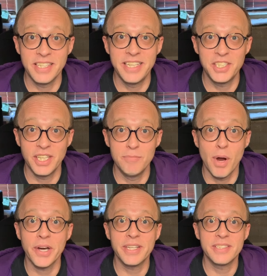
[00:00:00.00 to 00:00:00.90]
edition
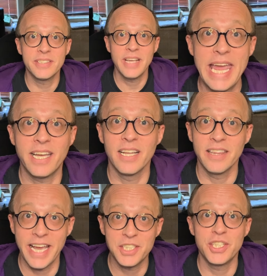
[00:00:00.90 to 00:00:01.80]
marks a
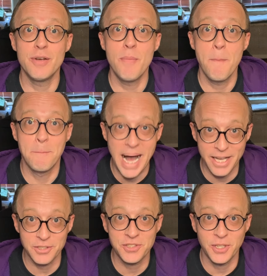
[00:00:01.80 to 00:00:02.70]
collection
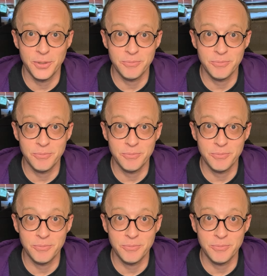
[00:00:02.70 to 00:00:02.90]
milestone.